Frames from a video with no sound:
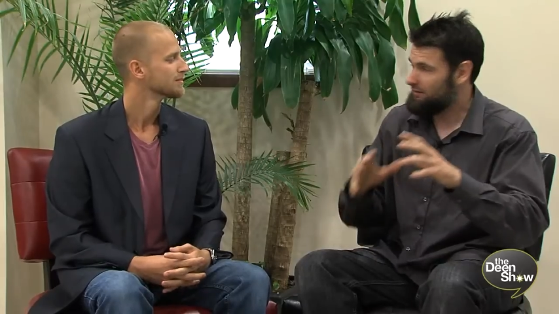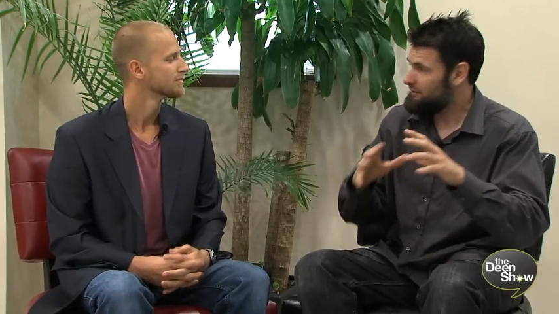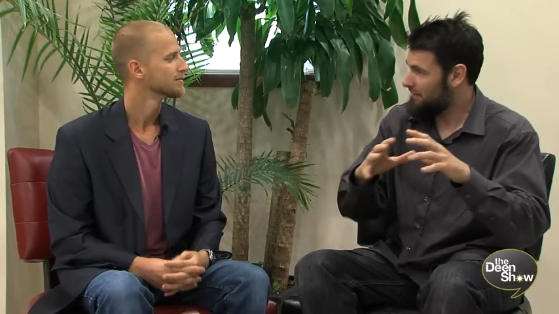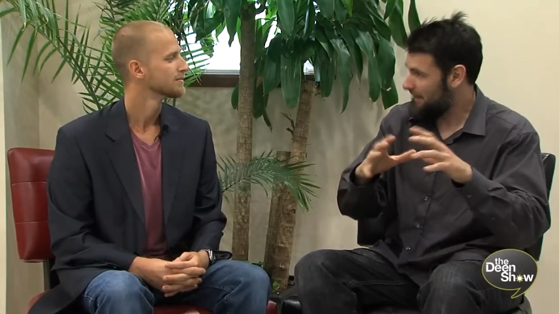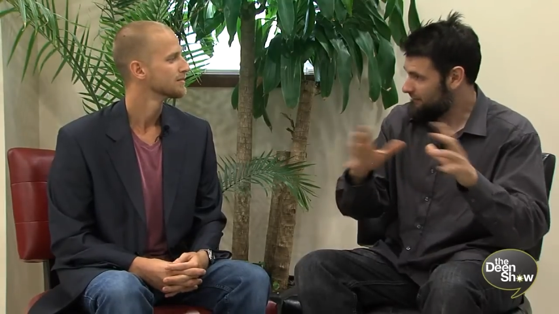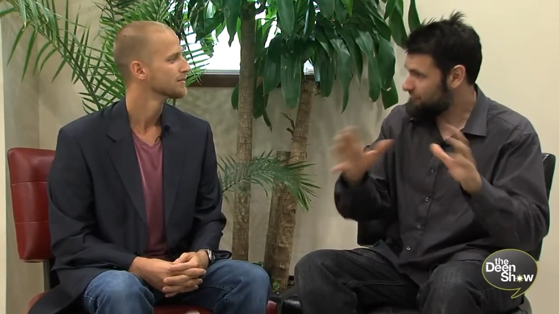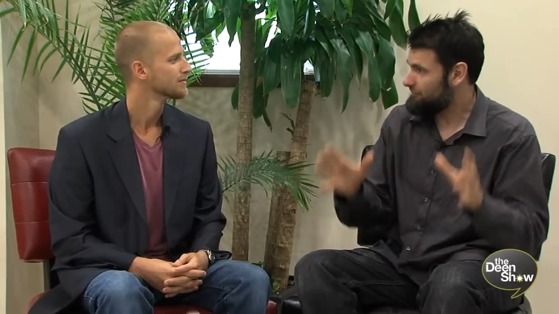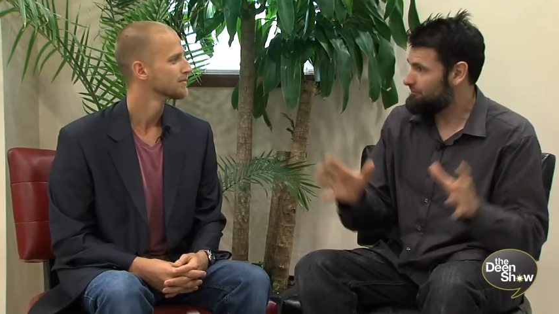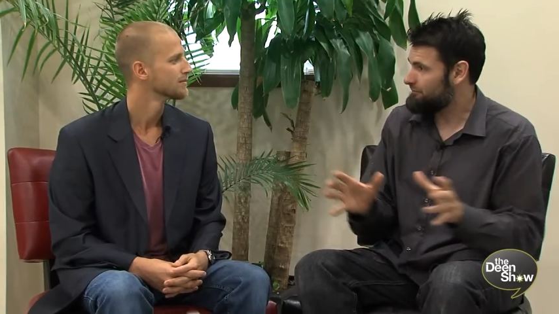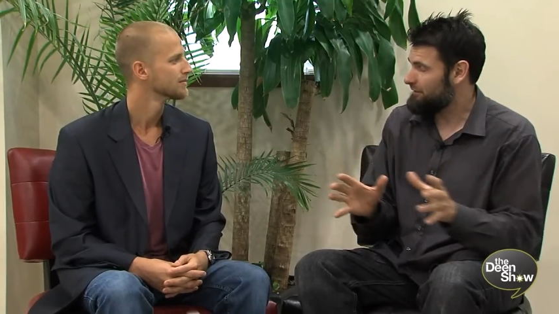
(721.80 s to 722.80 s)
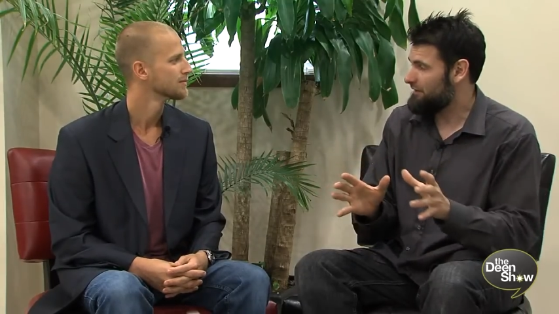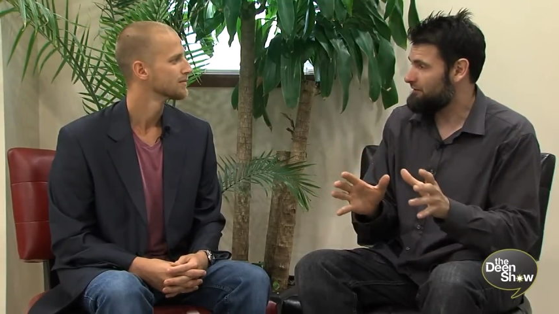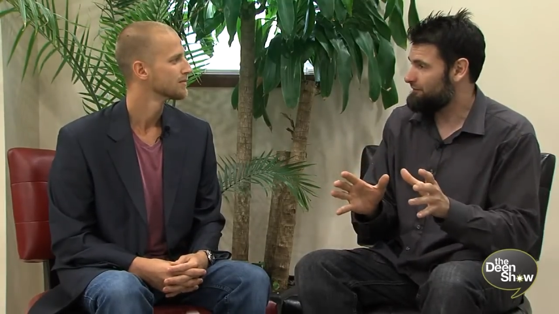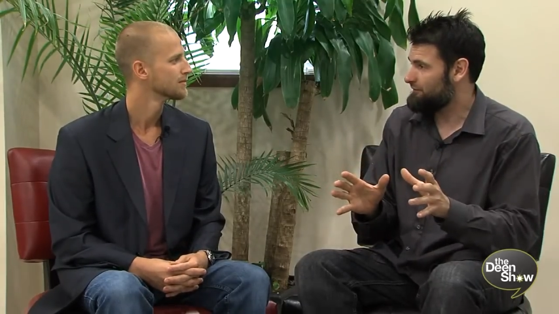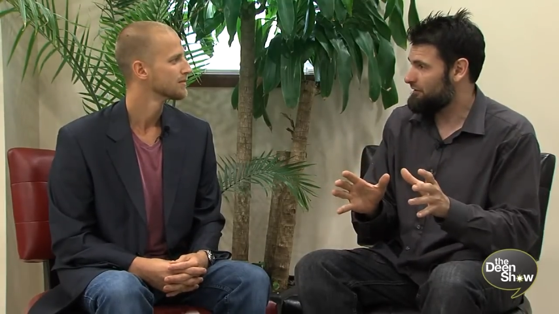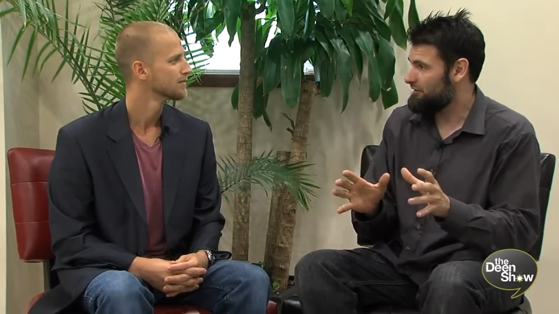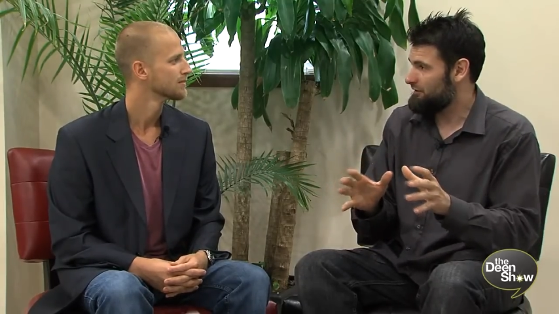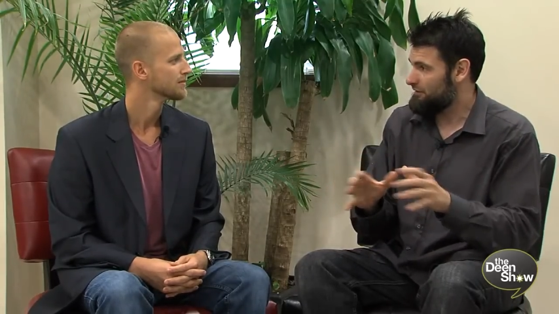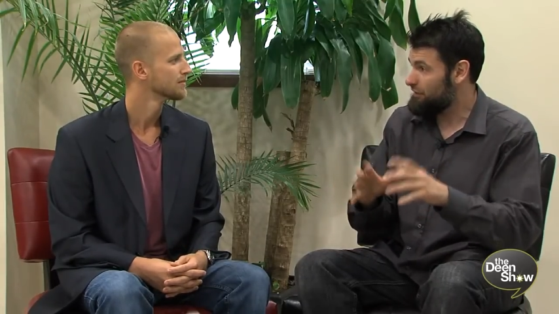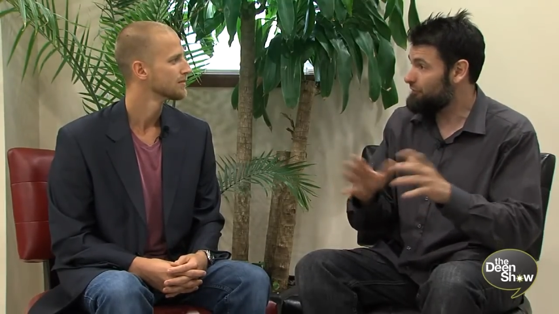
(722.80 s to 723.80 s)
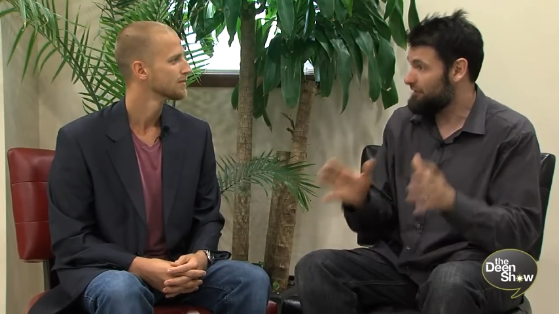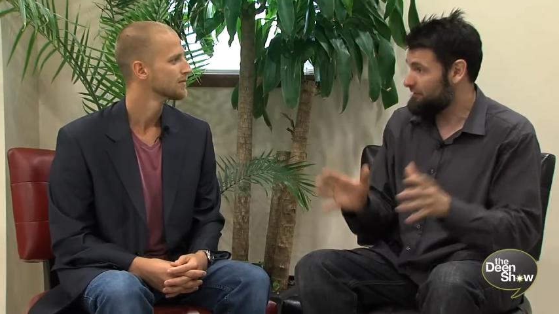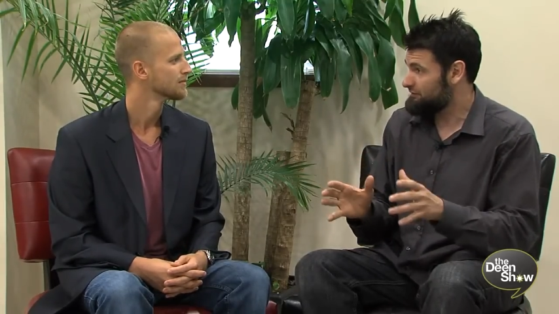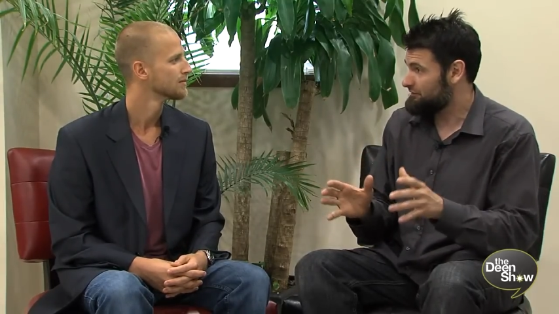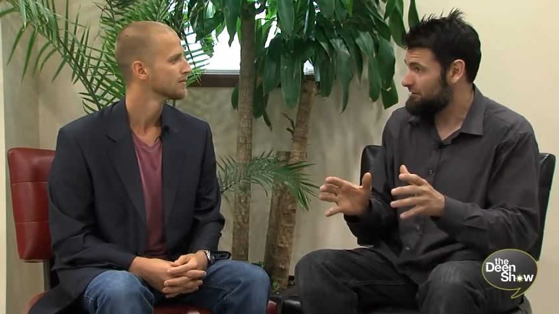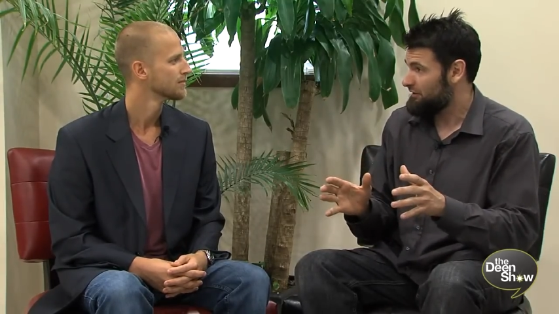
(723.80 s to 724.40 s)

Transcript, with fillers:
Speaker 1: They had some kind of uh, hearings,